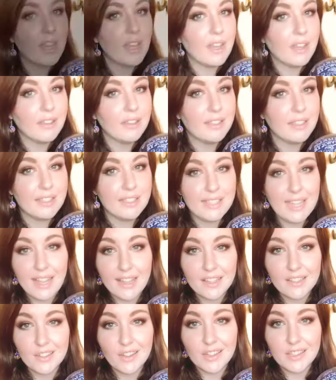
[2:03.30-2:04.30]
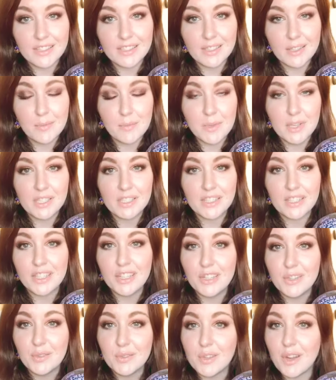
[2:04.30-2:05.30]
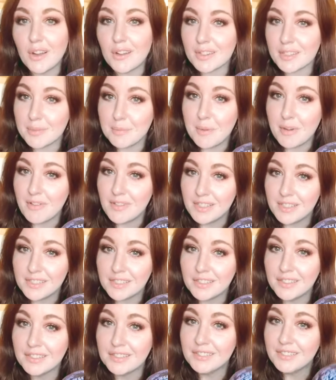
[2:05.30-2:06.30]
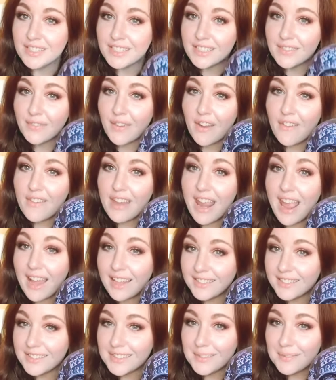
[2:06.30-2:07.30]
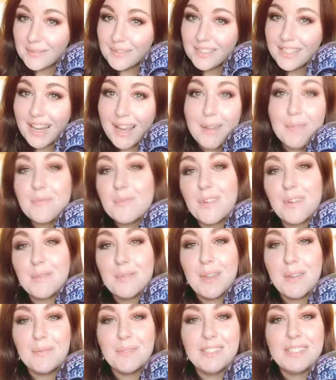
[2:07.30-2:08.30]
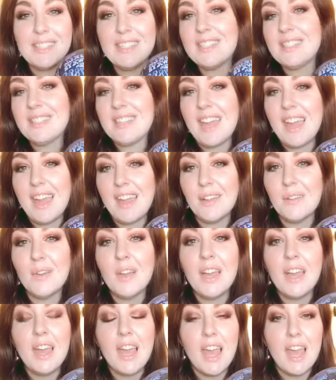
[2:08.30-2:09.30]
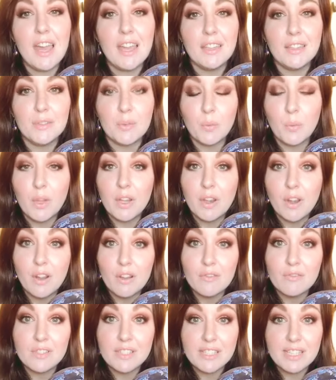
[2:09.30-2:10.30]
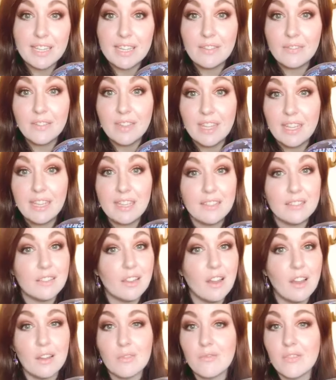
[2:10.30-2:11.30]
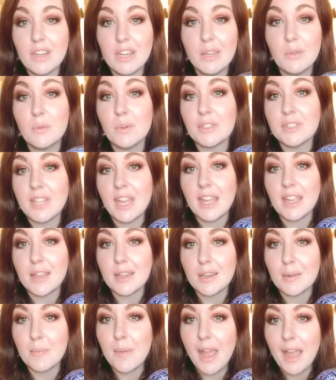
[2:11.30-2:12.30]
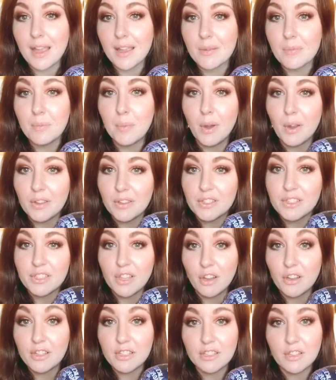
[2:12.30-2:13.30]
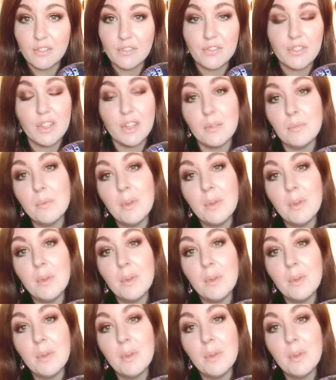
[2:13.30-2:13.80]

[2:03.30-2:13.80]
The second item is the new Dark Spirit Skull. He's a very handsome chap from Nemesis now. And when I received these, I really was taken aback by the size of them.